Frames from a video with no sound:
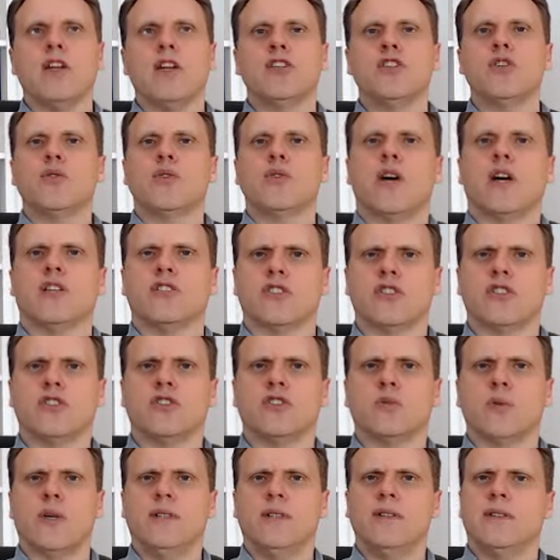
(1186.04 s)

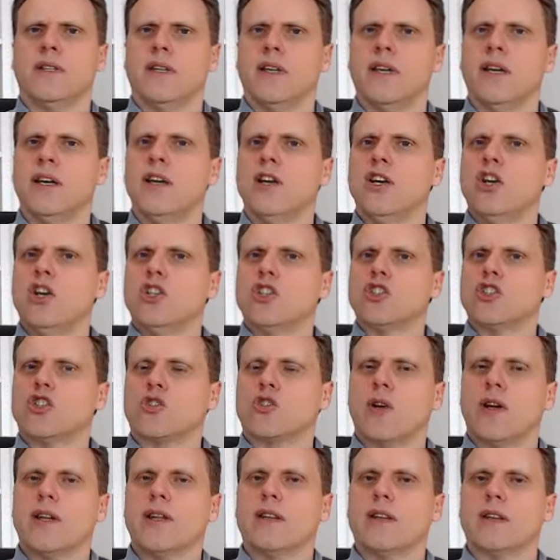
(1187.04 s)
2020,
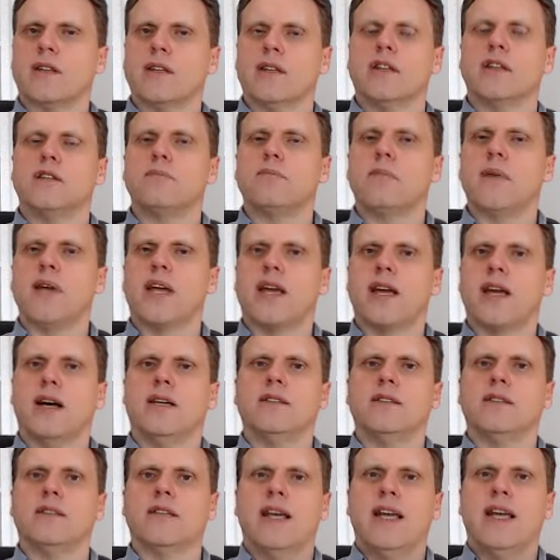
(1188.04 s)
strengthened
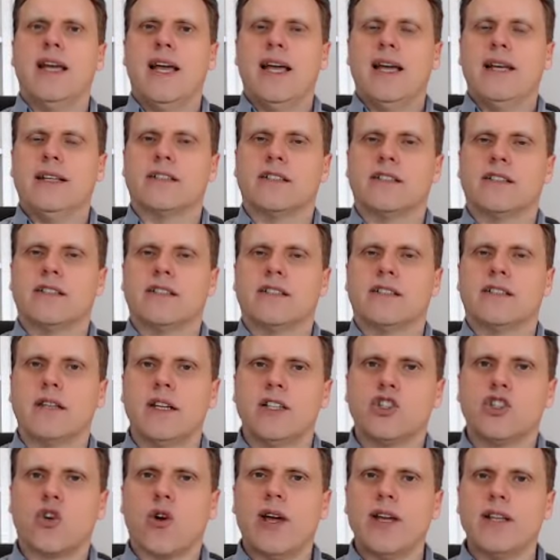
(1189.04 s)
because its
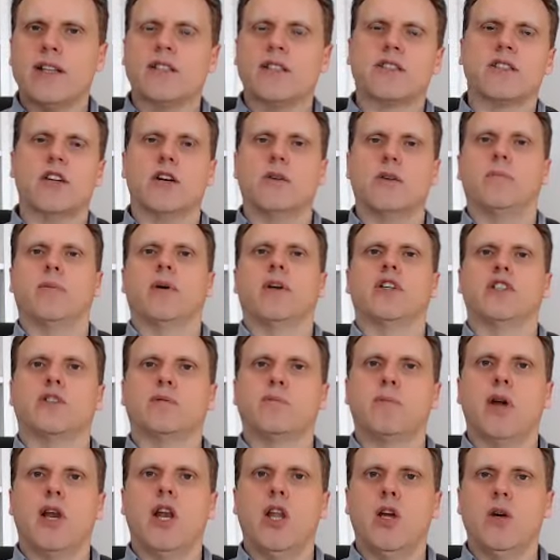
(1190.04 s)
trade surplus
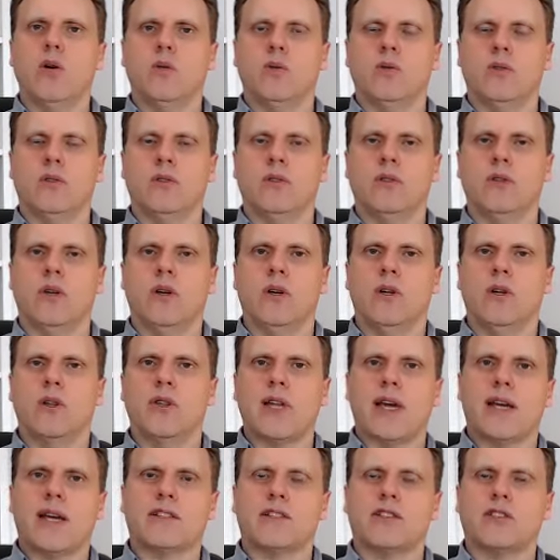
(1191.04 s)
ballooned
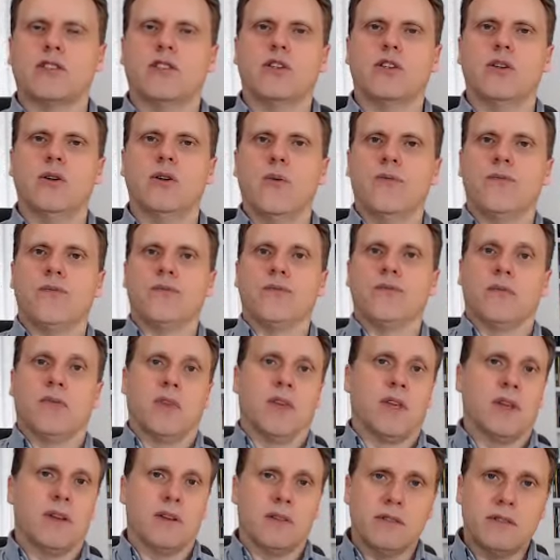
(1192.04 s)
thanks to
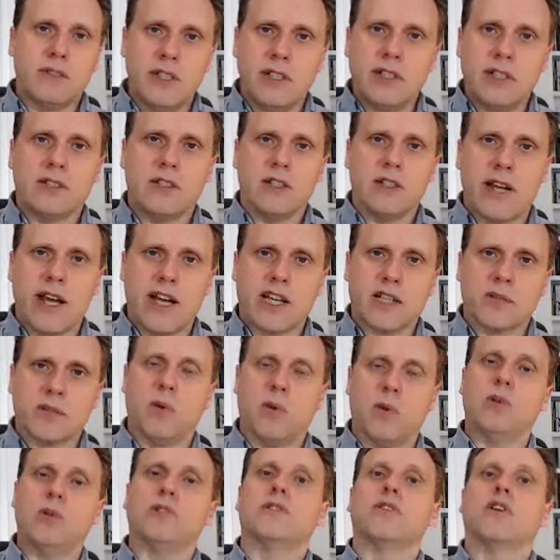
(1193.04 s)
decent
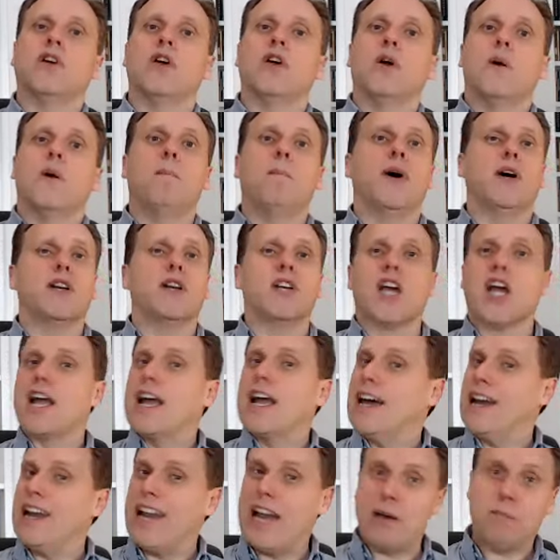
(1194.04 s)
exports, but
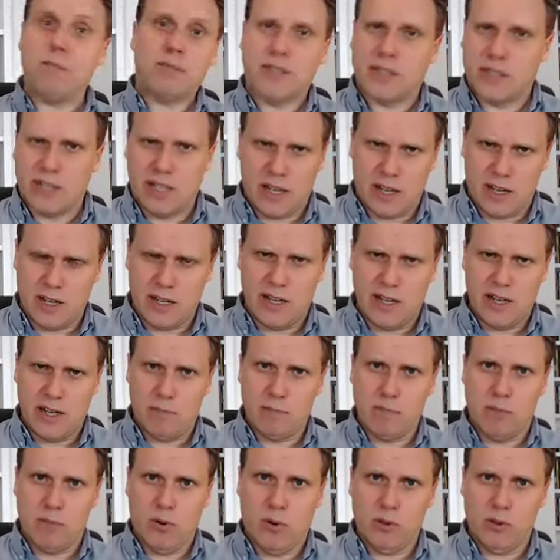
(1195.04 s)
collapsing
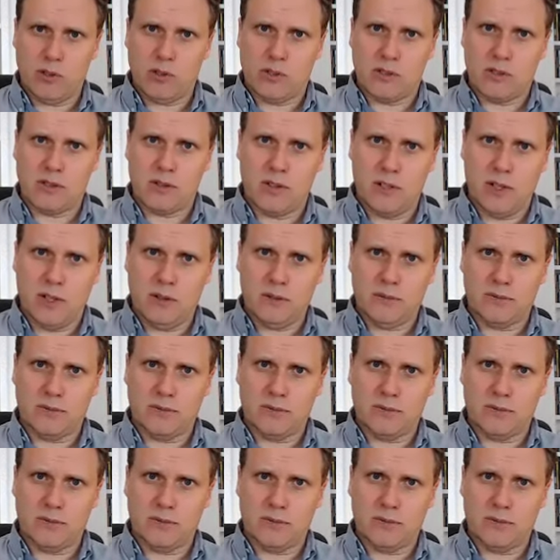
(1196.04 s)
imports. No?